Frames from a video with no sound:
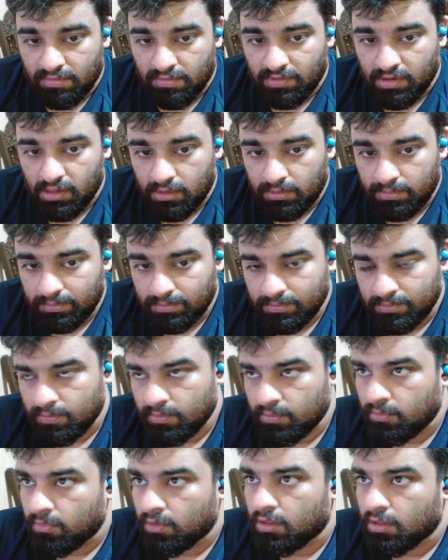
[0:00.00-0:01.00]
Villa.
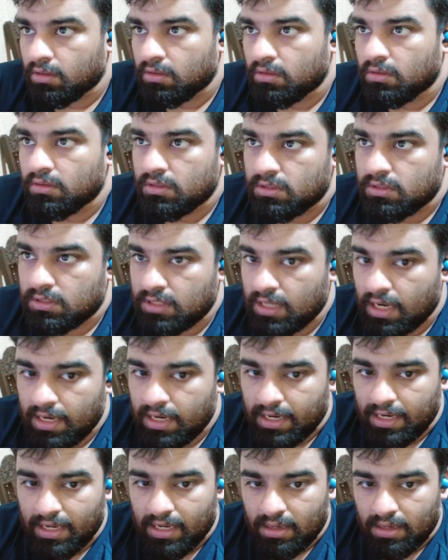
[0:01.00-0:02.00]

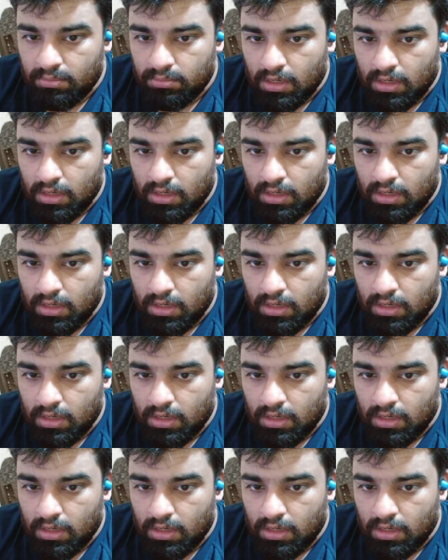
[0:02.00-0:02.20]
Sunday I'm